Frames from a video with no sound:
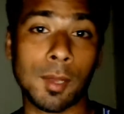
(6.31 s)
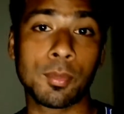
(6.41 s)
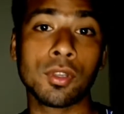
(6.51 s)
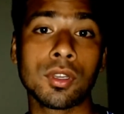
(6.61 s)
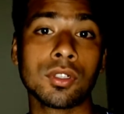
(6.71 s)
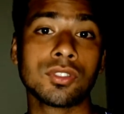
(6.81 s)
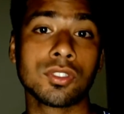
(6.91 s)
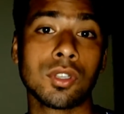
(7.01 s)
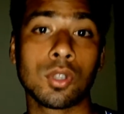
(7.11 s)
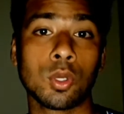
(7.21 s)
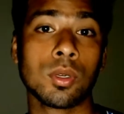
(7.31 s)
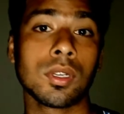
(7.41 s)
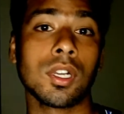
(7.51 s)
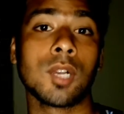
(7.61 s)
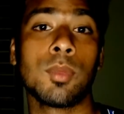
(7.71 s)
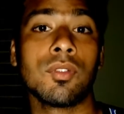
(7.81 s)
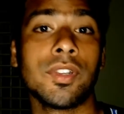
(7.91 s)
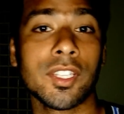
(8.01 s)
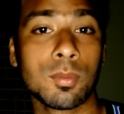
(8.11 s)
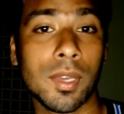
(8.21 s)
My pre-workout just got over a couple
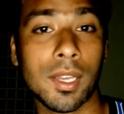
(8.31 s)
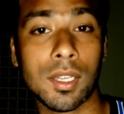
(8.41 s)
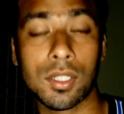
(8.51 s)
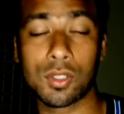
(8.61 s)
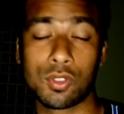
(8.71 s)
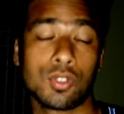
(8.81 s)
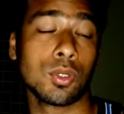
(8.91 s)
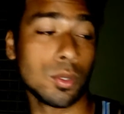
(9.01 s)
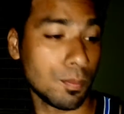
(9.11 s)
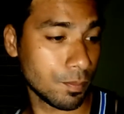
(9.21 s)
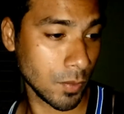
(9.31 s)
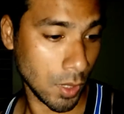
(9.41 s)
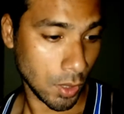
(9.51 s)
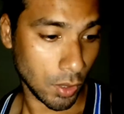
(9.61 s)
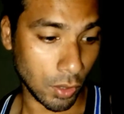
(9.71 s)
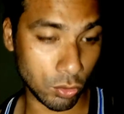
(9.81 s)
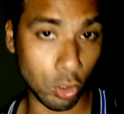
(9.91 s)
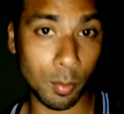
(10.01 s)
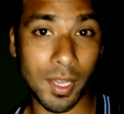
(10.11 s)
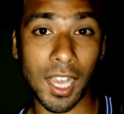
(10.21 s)
of days back, so it's
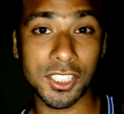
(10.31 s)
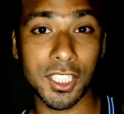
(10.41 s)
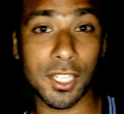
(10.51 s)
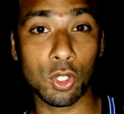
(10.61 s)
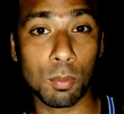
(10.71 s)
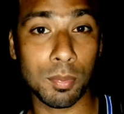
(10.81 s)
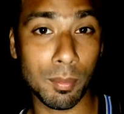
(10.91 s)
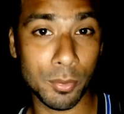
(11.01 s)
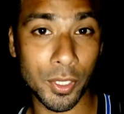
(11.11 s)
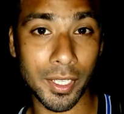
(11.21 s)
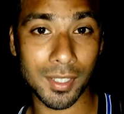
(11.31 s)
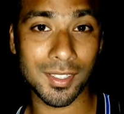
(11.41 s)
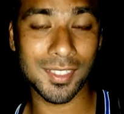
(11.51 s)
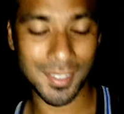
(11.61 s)
gonna be hashtag no pump today.